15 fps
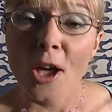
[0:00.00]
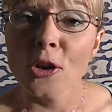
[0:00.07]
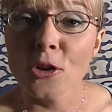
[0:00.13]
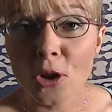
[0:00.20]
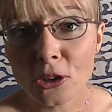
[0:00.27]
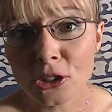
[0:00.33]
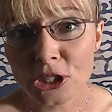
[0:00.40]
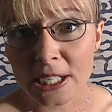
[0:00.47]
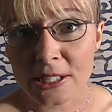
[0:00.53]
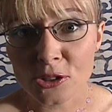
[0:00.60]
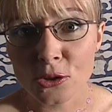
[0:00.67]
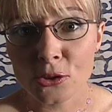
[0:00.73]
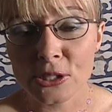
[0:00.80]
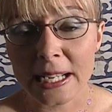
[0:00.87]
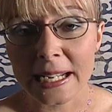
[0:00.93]
not just
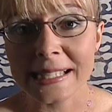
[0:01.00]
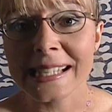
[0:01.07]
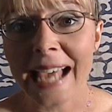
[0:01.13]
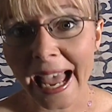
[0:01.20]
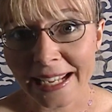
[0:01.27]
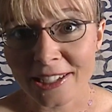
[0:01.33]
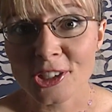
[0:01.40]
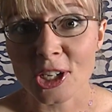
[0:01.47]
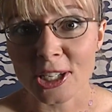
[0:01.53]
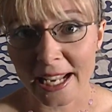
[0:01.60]
New Zealand's ancient